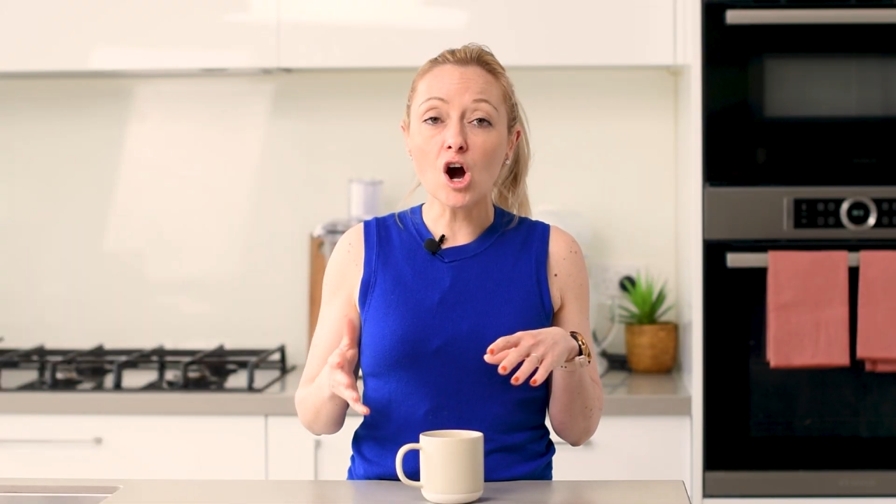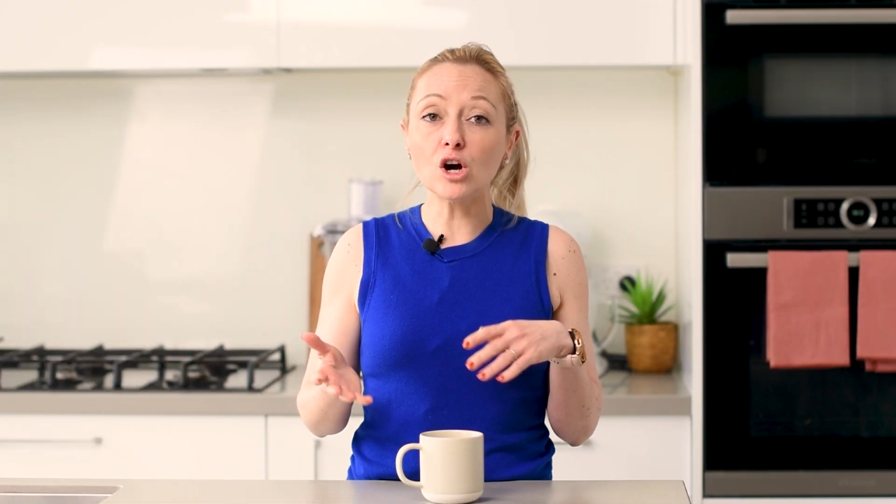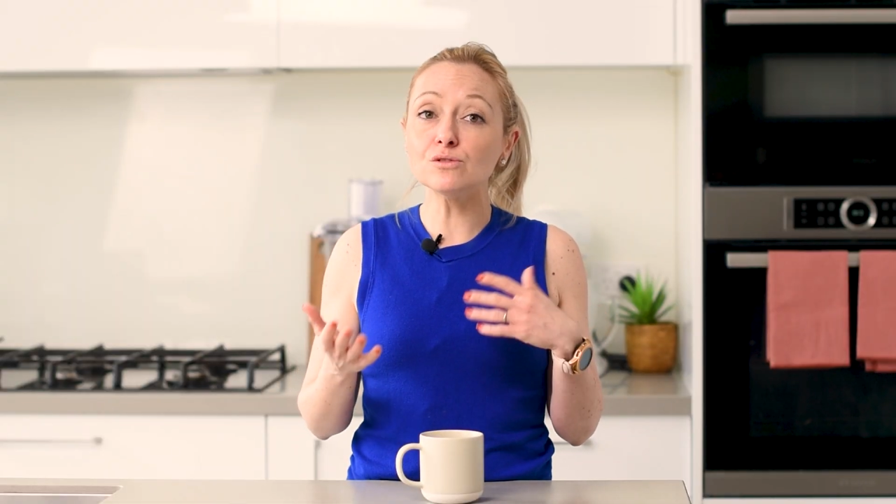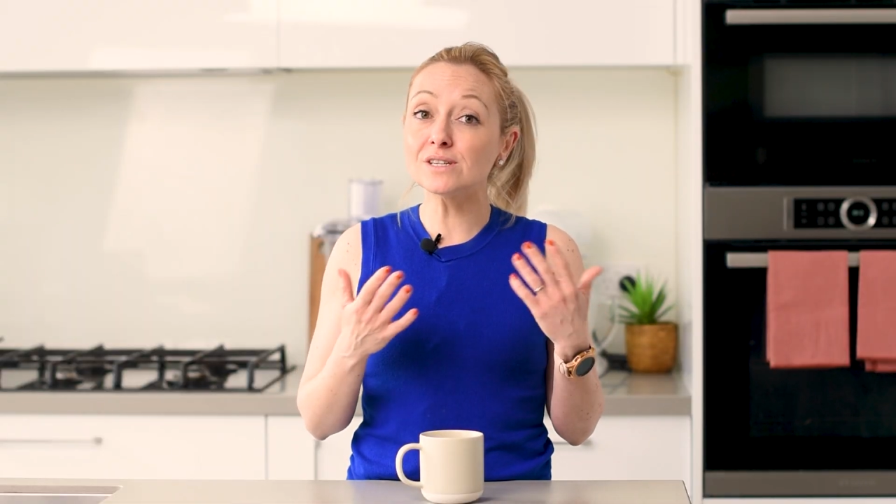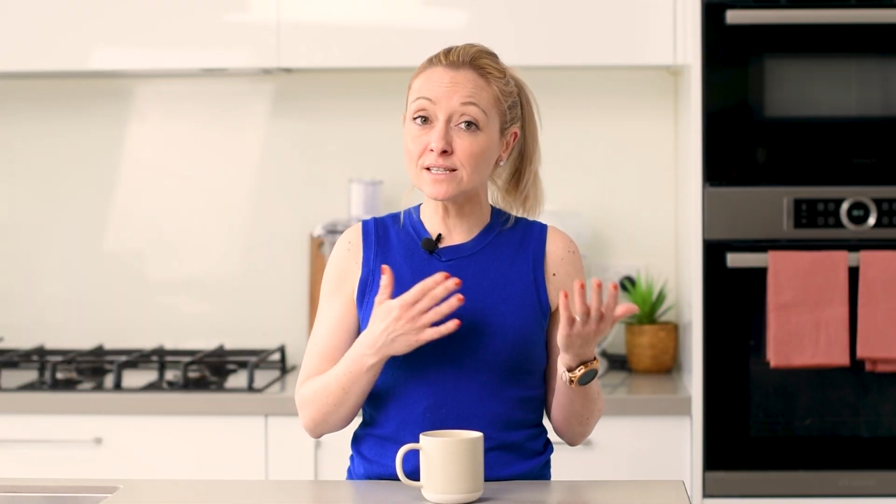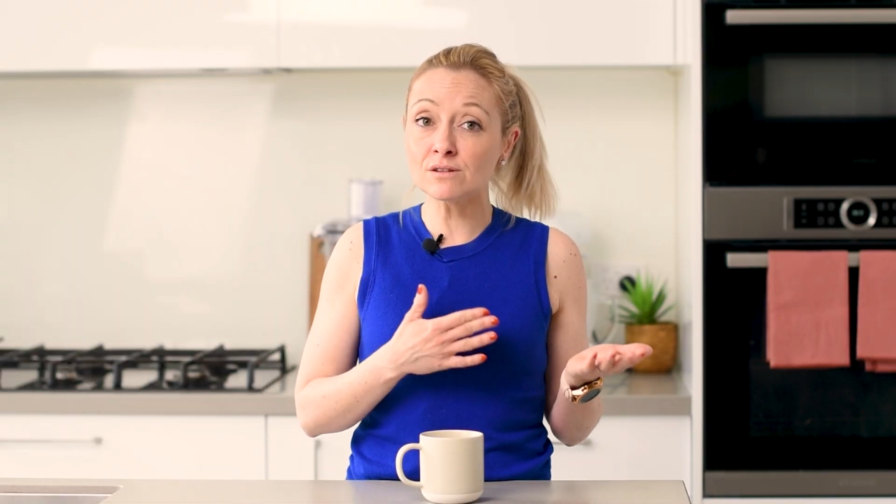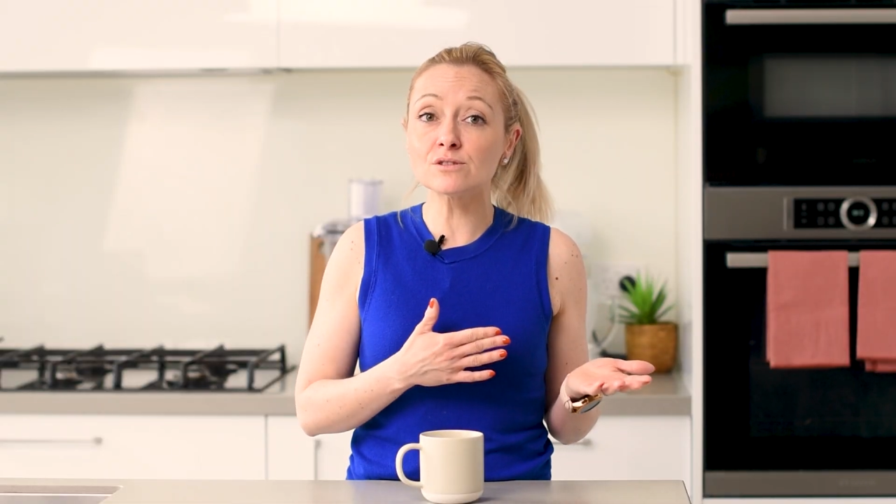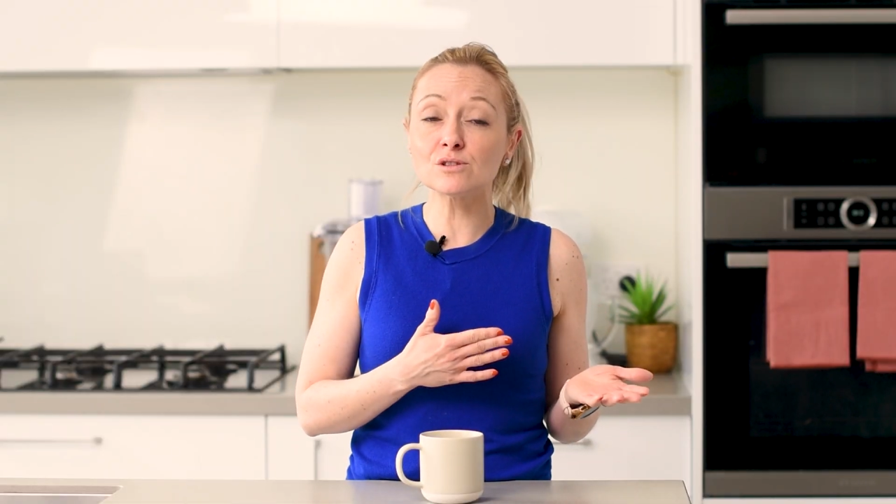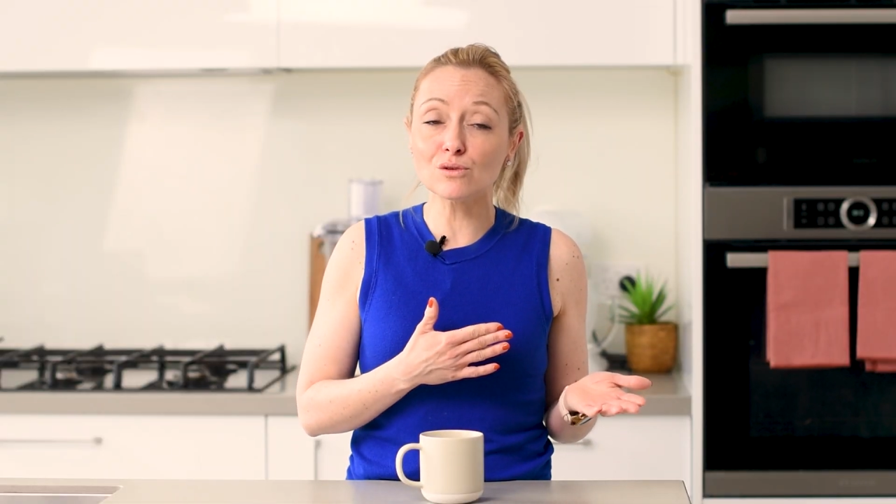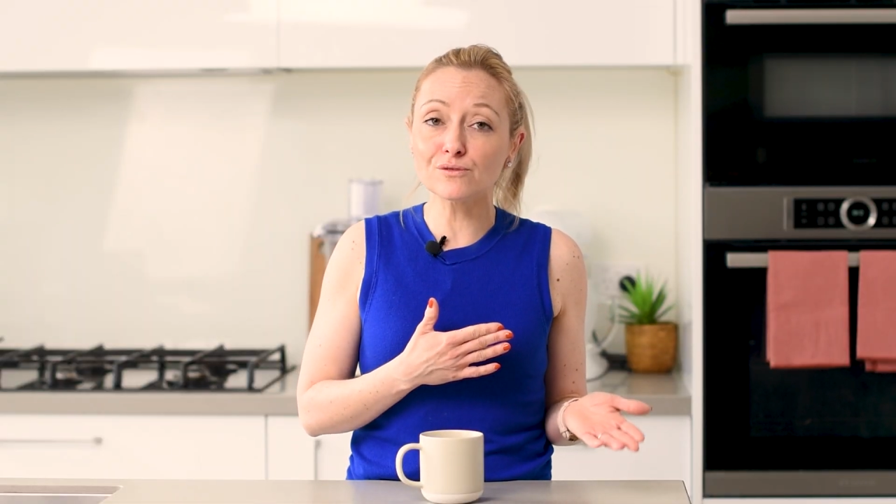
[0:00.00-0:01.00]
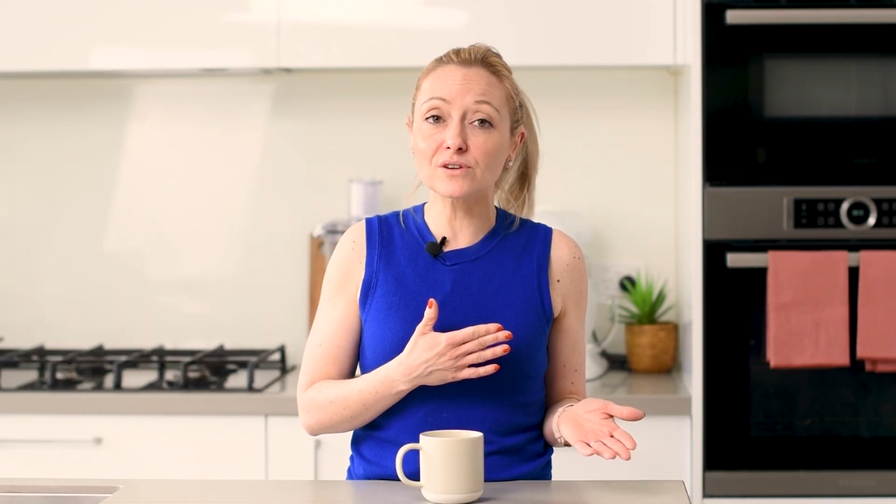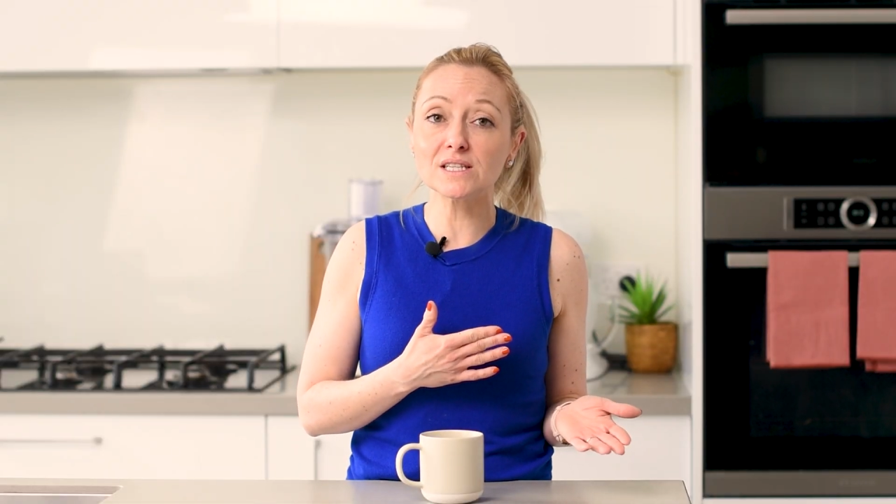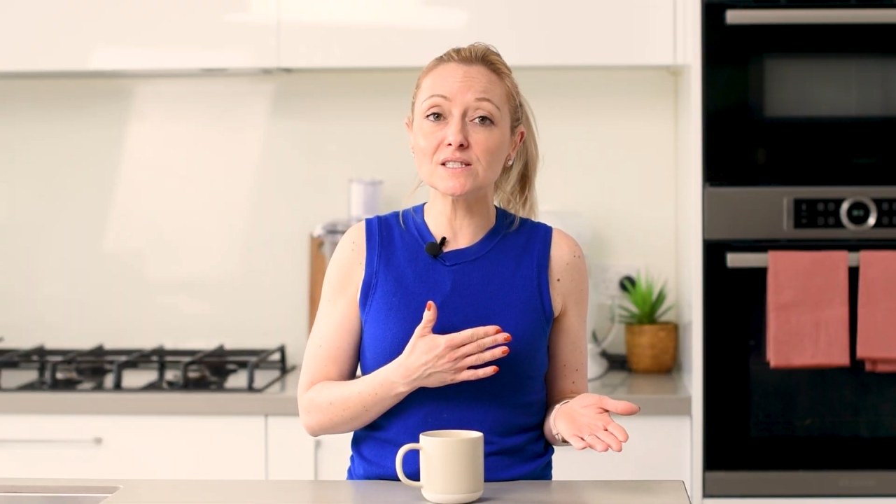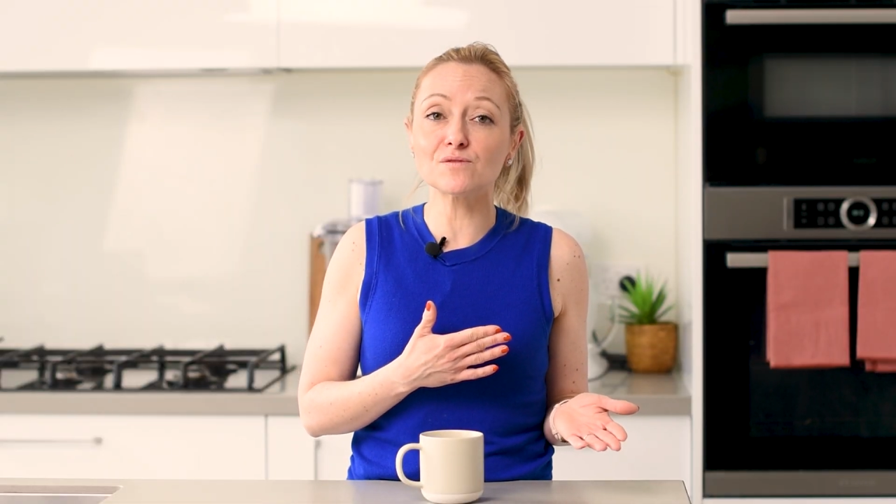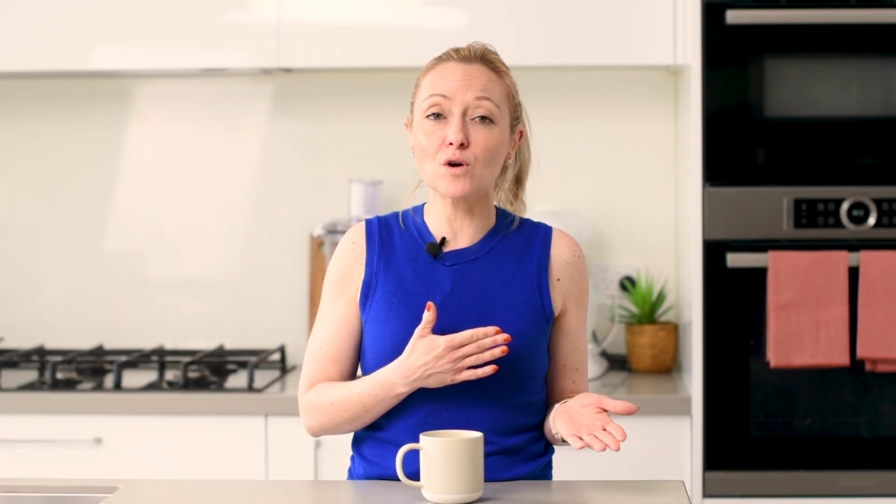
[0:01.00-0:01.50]
or you can also
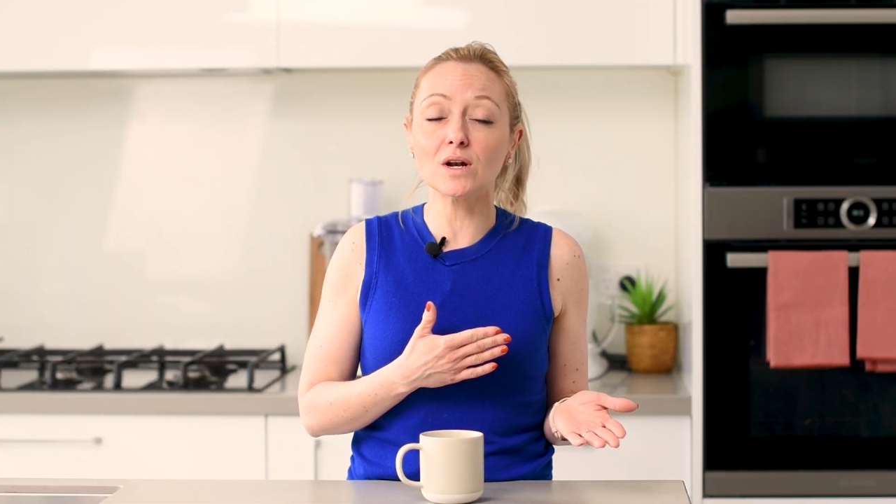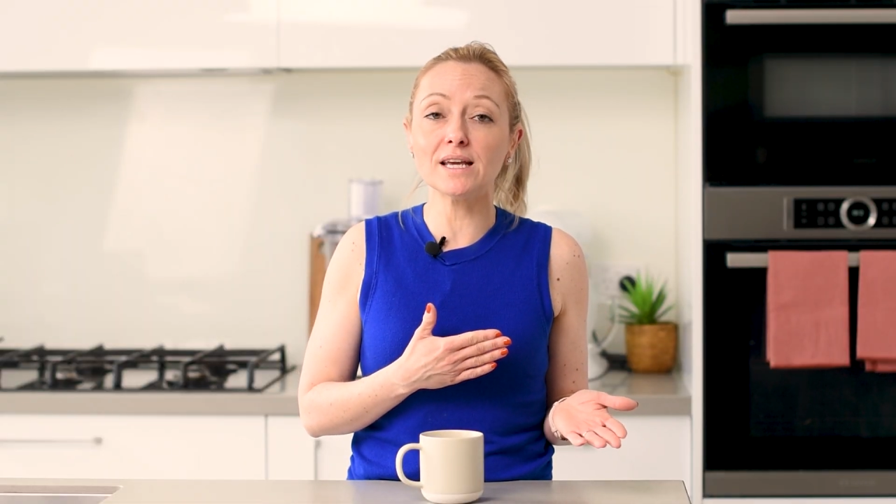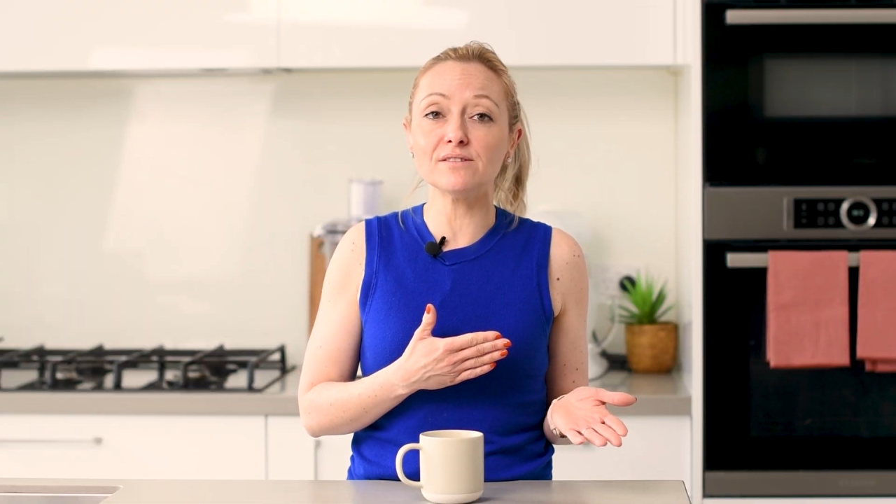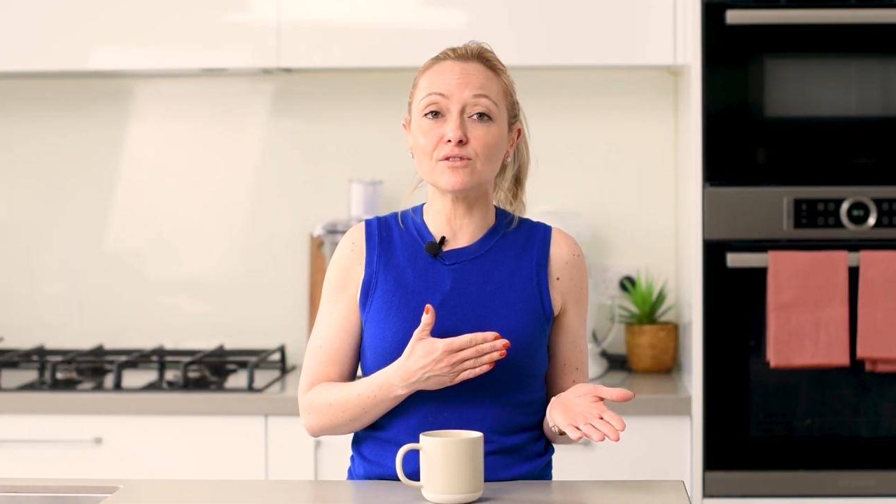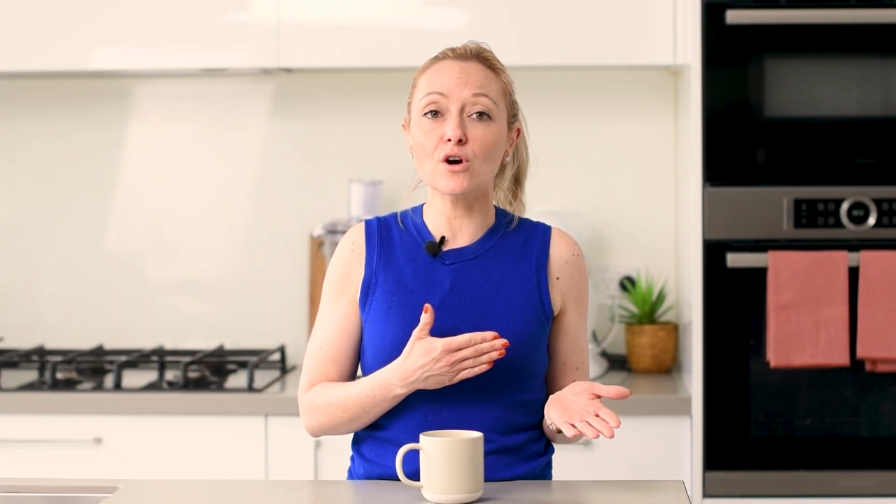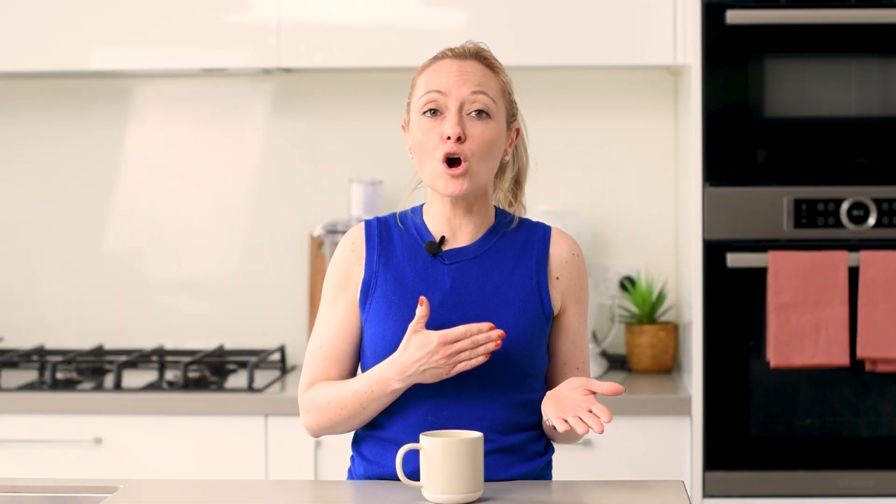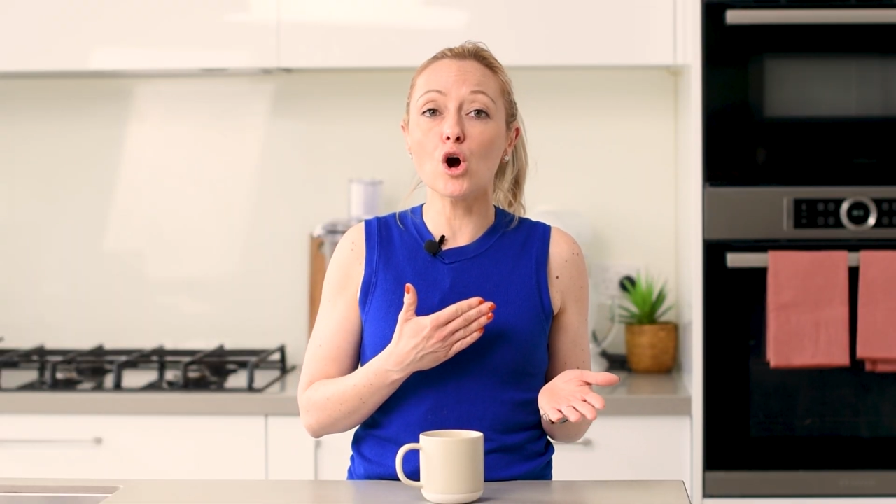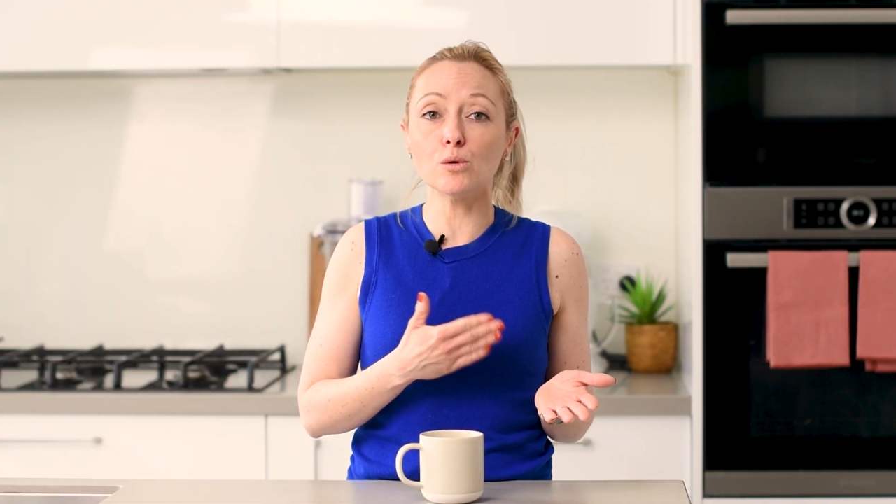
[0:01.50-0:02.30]
freeze for later,